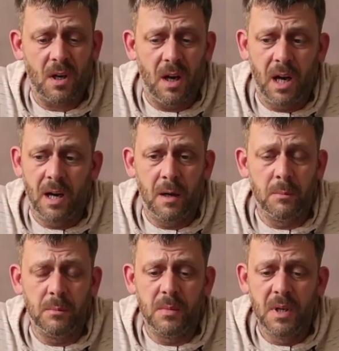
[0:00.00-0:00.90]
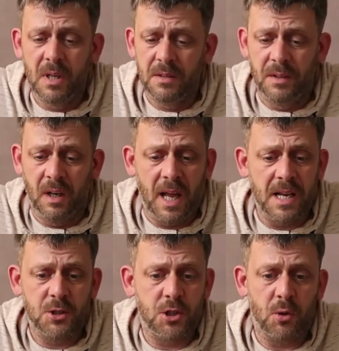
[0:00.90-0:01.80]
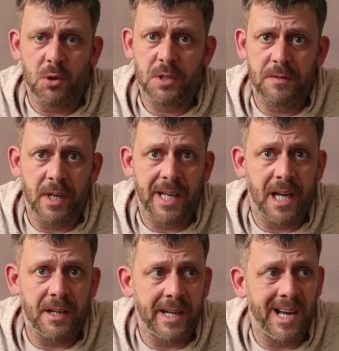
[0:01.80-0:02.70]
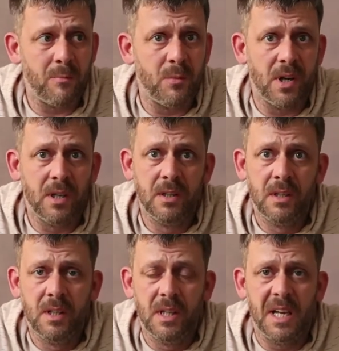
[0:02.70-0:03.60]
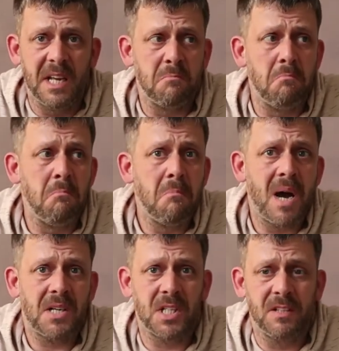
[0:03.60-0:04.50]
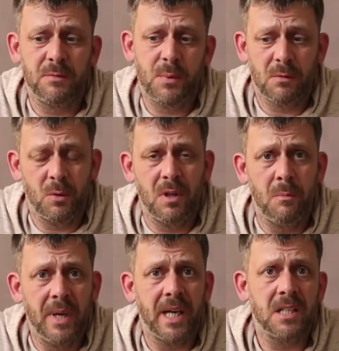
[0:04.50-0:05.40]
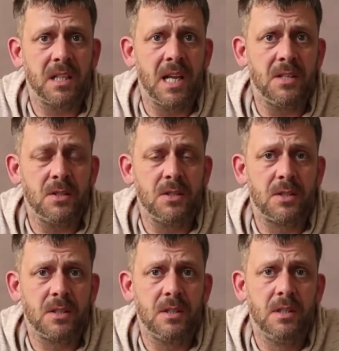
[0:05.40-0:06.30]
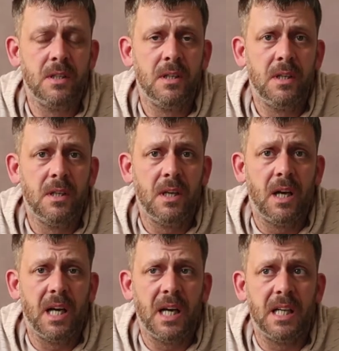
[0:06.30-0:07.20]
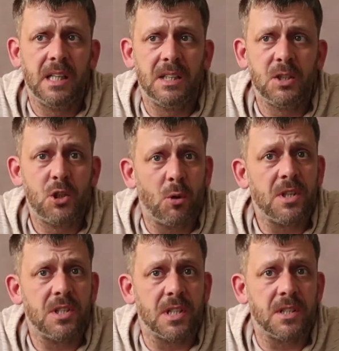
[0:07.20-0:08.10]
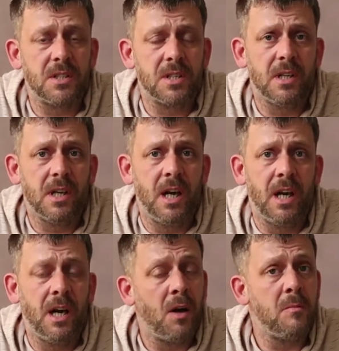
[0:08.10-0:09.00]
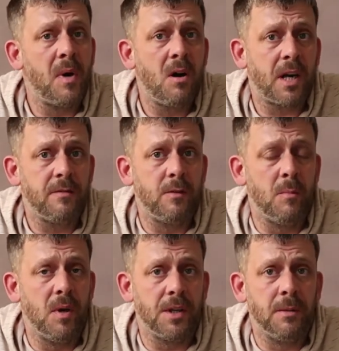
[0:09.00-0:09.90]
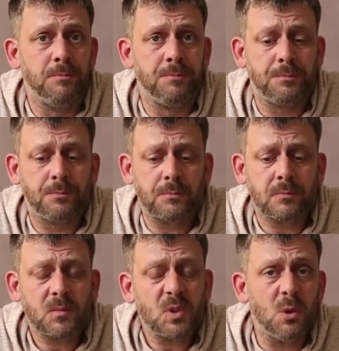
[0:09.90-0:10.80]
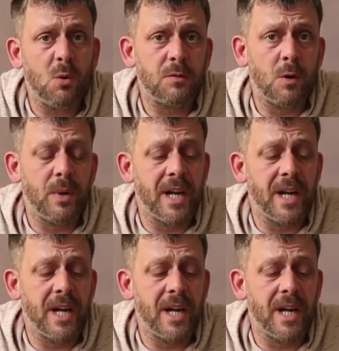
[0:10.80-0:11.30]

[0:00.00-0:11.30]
The lens choice for a Canon camera is massive. Probably one of the biggest lens choices on the market for a body, or for a